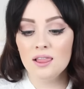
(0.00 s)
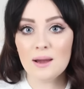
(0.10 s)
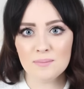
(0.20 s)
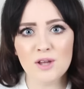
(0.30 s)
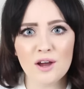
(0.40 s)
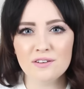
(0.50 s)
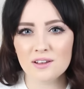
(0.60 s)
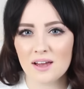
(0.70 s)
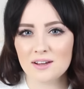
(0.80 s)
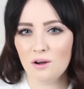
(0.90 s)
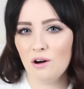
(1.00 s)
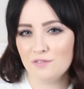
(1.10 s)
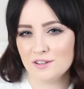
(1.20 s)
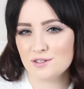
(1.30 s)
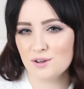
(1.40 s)
Let me know if you'd like an
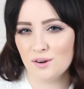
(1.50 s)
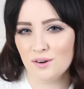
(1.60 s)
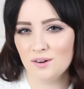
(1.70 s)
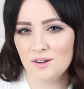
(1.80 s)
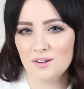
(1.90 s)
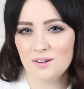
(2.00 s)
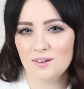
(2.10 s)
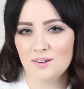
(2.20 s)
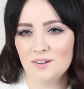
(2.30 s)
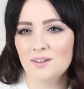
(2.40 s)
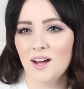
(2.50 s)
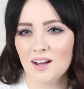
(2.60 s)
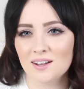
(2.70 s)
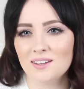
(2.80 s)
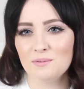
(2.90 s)
office tour. Yeah,
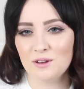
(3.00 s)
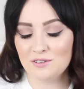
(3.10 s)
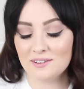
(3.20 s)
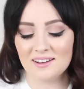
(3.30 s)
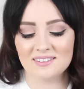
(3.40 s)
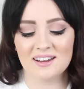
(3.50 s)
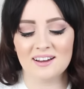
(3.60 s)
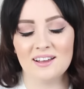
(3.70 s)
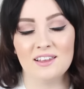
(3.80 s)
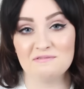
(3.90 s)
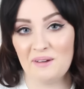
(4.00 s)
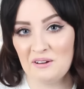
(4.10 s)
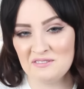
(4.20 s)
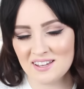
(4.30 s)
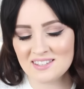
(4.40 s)
let me know if you'd like that. I love my
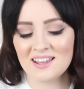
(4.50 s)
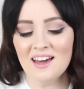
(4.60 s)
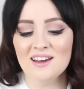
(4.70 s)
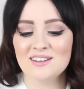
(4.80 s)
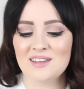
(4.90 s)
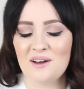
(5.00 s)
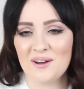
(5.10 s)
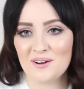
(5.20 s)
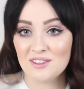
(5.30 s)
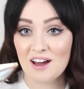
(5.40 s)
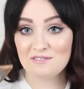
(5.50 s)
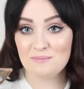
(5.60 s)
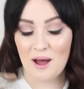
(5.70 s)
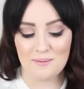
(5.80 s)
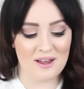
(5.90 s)
office. So I got that
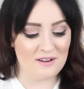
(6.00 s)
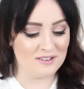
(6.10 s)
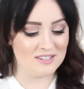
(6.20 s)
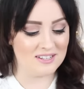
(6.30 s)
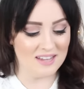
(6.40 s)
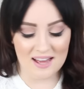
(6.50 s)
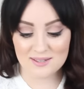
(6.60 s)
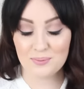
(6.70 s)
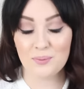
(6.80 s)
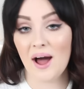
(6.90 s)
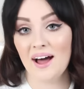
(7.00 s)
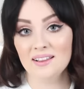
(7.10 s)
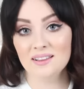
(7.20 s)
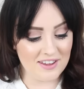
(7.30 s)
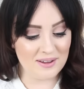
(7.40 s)
from Urban Outfitters as
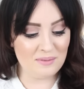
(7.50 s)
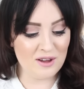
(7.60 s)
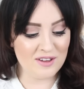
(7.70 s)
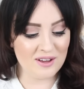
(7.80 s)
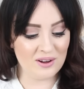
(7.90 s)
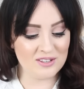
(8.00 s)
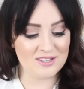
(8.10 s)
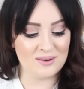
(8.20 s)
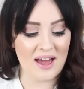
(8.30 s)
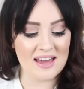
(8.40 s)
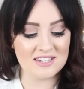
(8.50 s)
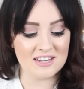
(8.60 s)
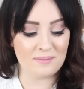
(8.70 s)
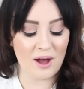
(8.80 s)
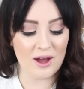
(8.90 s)
well. And then moving on to H
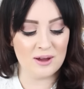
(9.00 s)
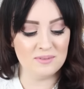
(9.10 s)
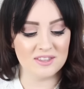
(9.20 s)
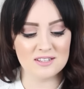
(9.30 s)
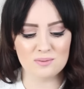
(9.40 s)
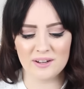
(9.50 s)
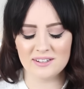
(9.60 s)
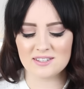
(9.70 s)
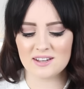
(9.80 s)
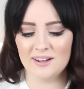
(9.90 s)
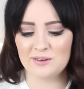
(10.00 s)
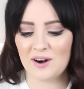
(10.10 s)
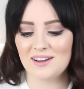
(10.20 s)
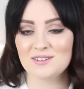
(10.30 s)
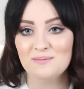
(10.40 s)
and M Home. This one is kind of
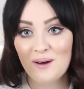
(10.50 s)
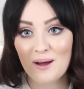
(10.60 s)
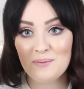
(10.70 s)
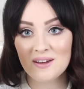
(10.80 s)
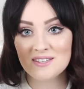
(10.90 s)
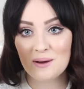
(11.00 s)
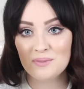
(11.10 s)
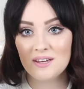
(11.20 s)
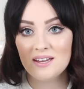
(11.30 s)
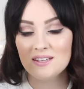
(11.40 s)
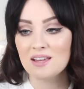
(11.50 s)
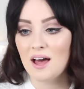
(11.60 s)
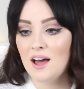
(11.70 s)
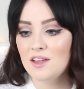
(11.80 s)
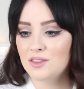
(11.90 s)
random, but I picked up these,
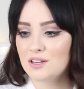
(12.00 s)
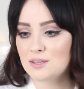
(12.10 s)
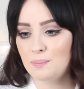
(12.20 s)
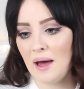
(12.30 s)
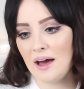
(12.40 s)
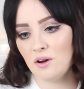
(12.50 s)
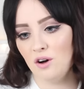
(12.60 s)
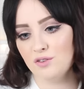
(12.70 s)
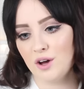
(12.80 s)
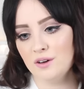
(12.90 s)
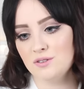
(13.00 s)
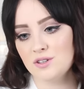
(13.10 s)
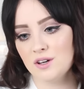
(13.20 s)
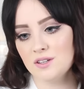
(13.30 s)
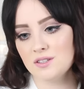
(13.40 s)
this pack of
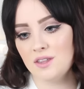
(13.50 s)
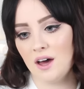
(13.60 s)
coasters.